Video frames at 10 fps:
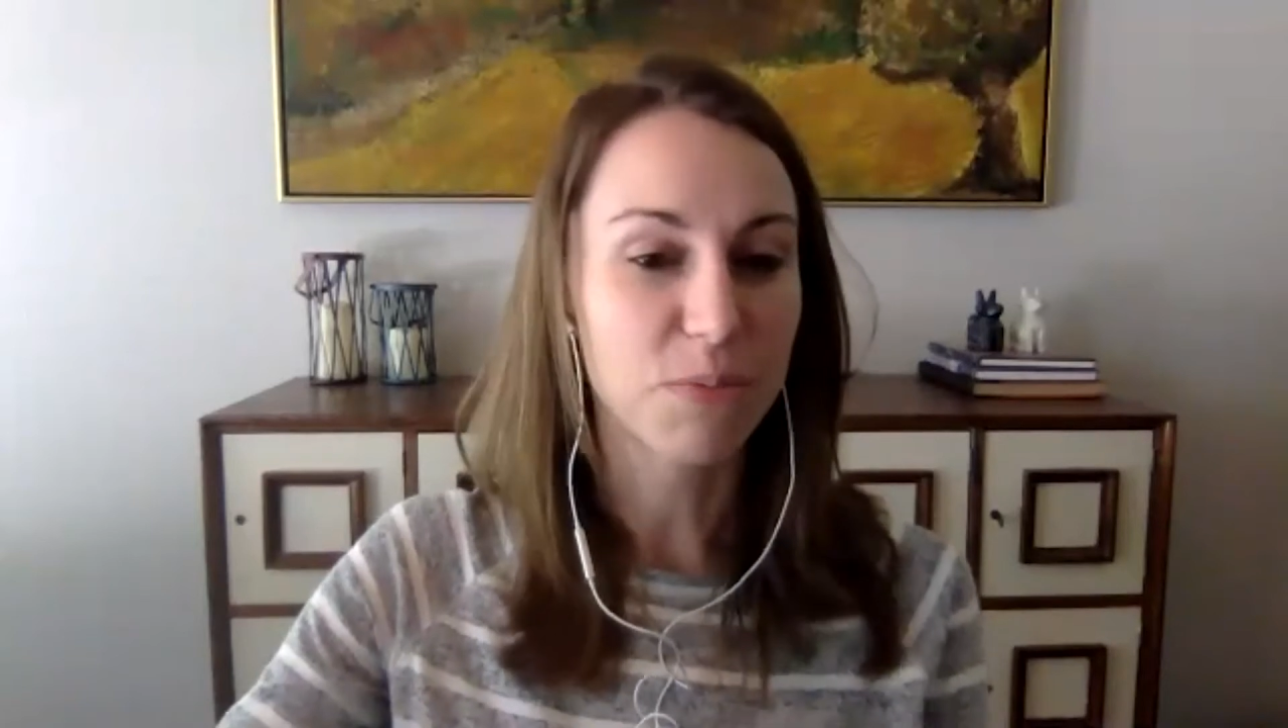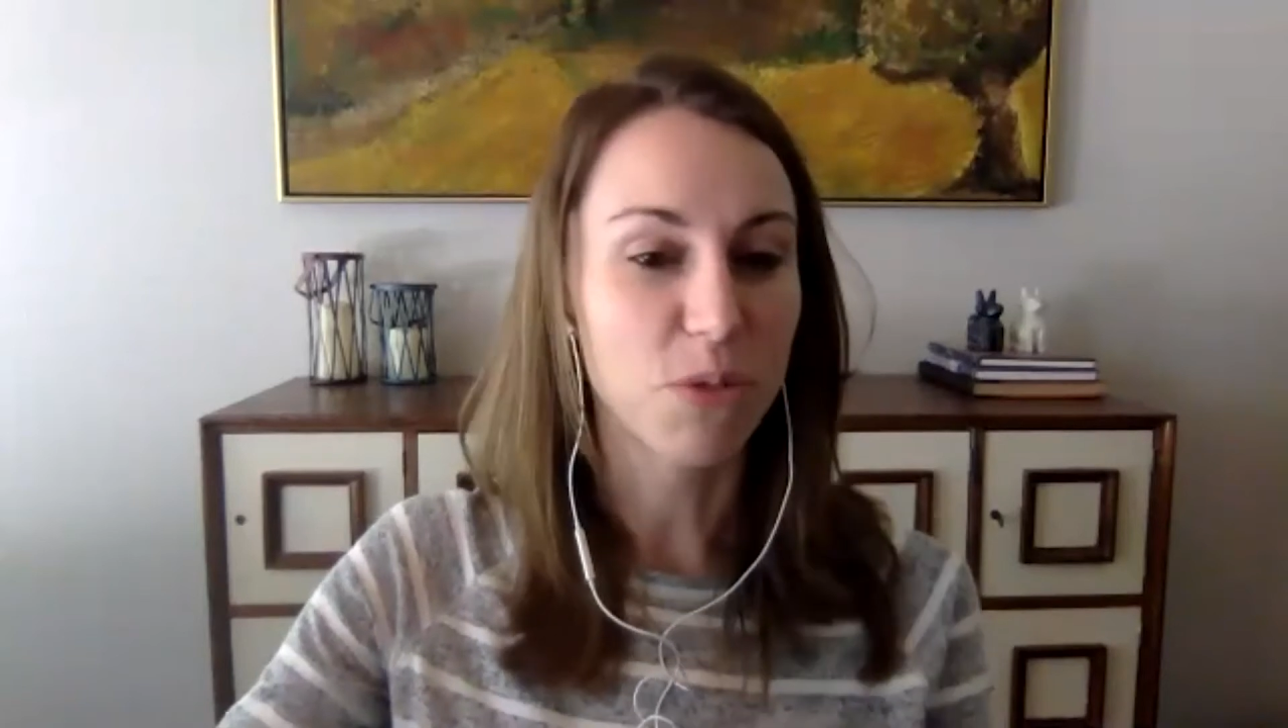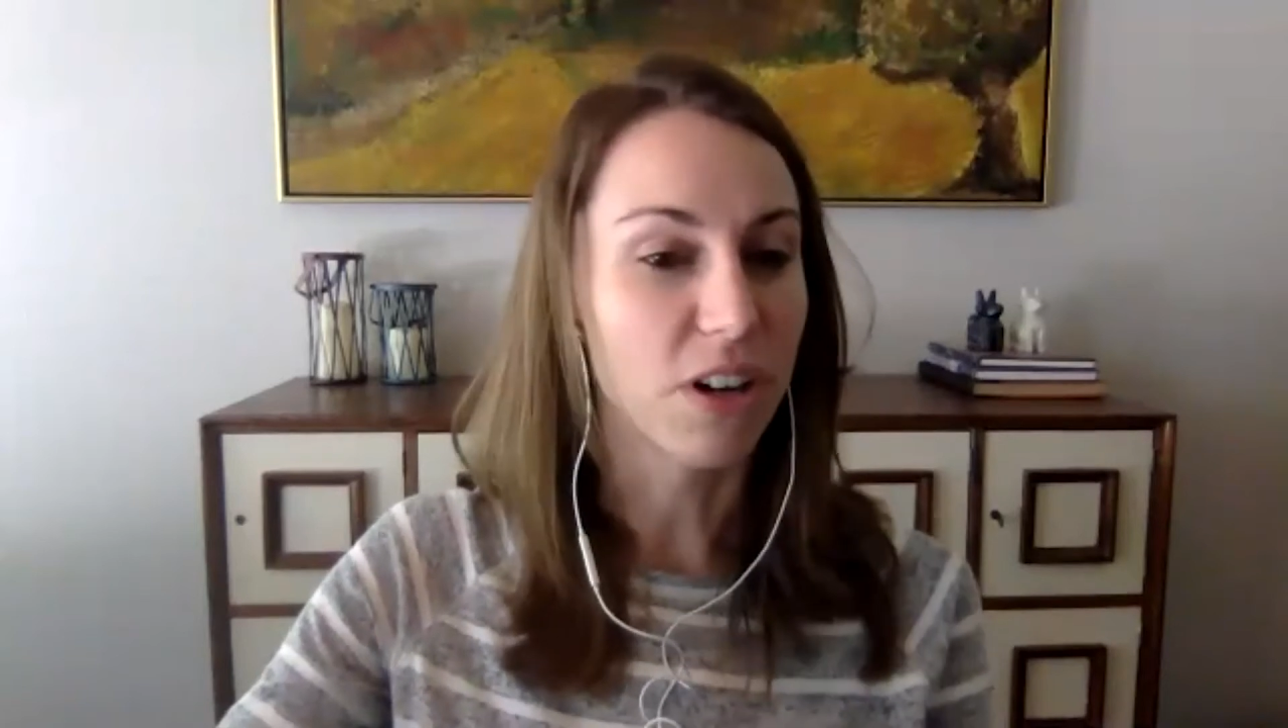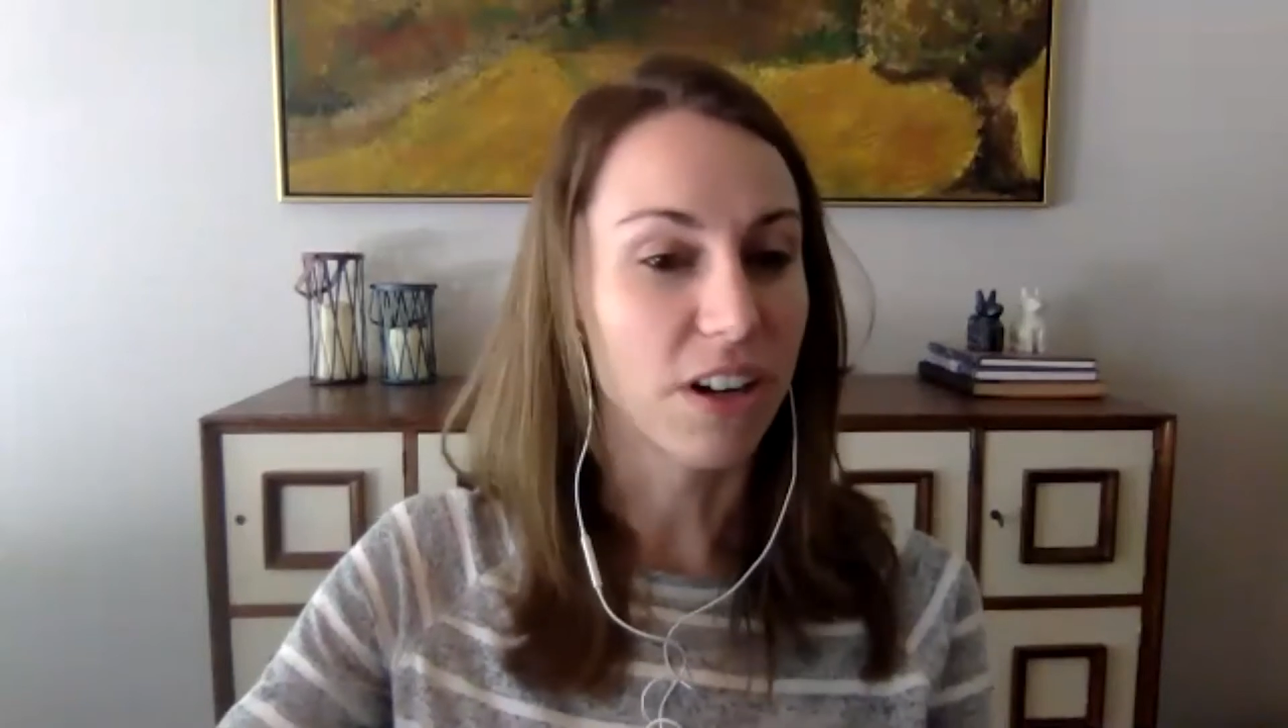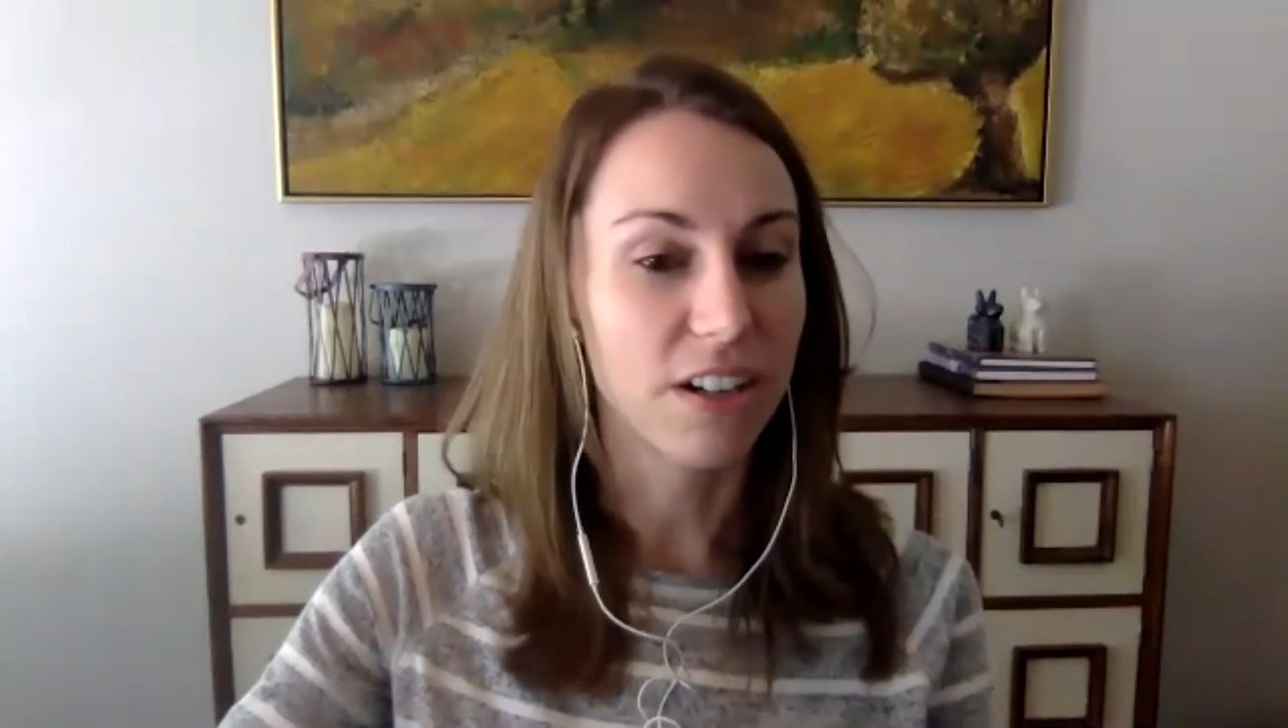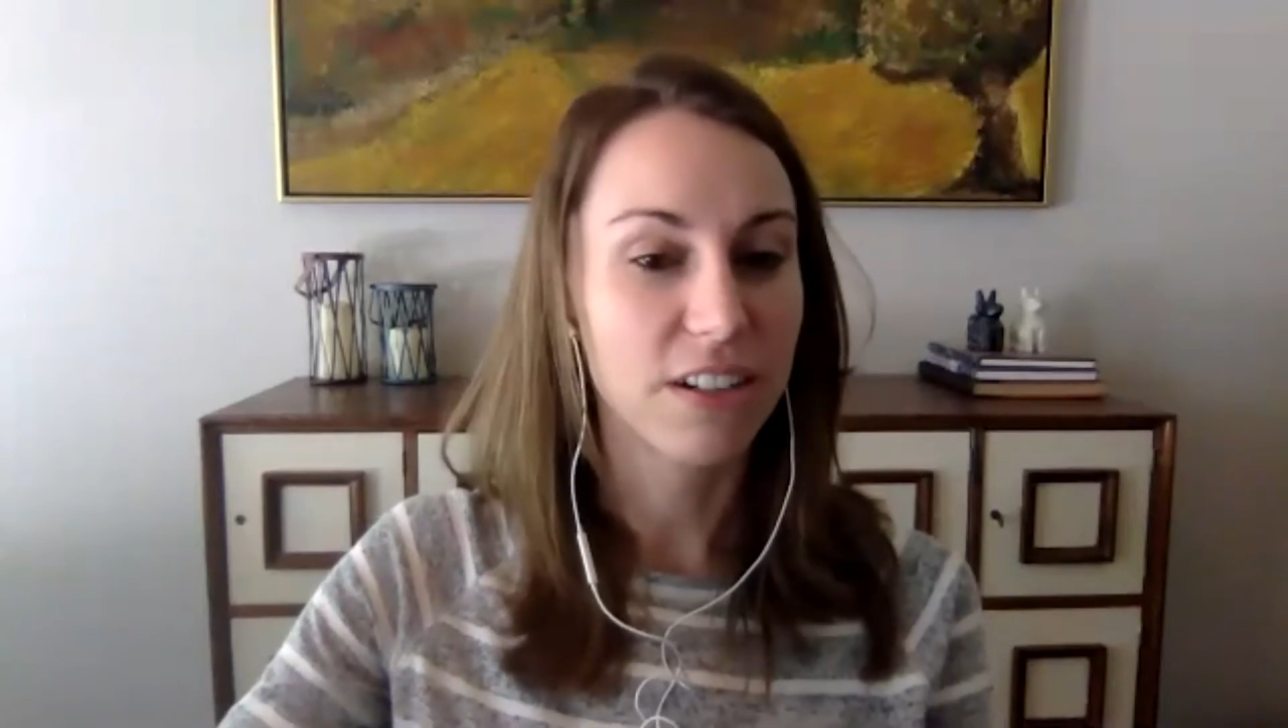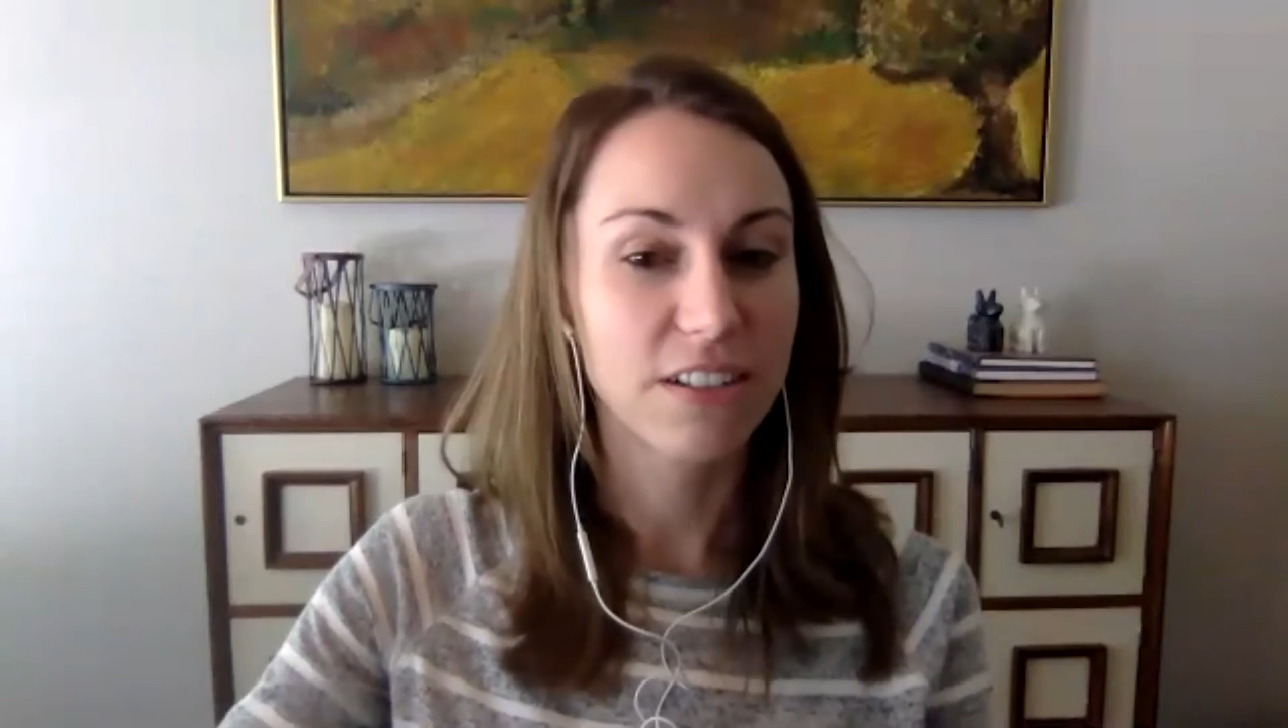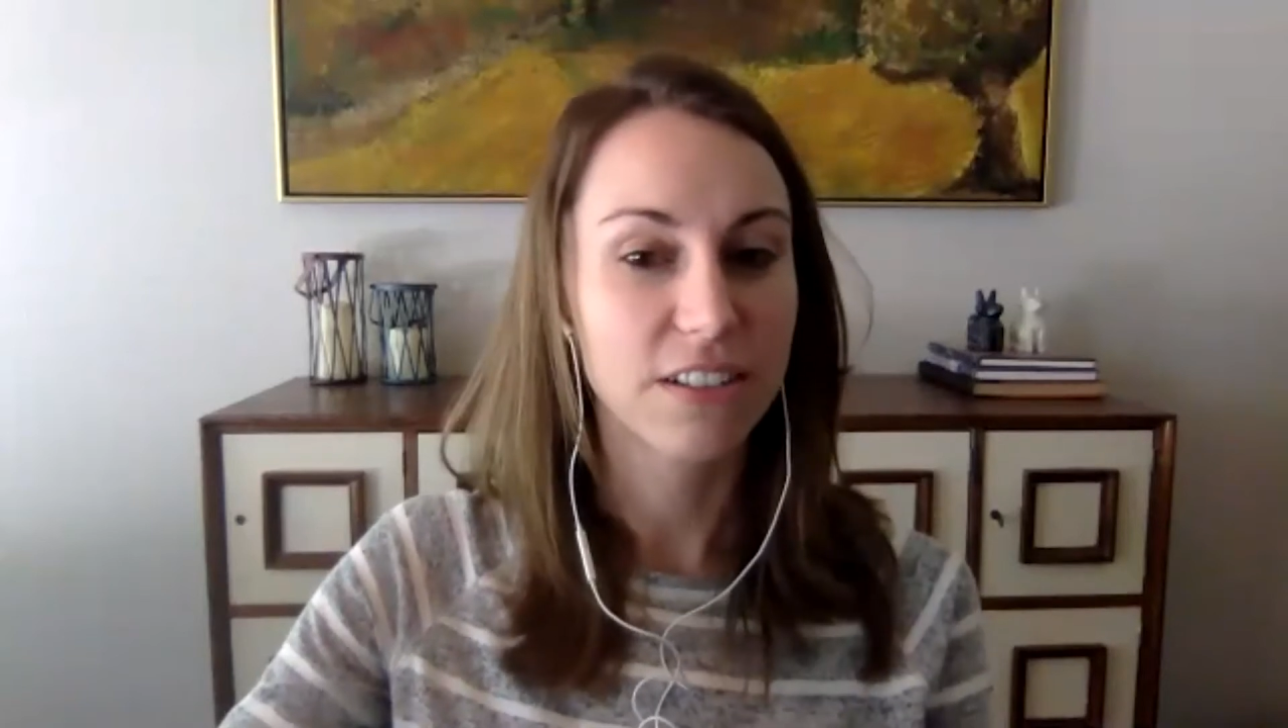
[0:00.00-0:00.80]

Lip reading: more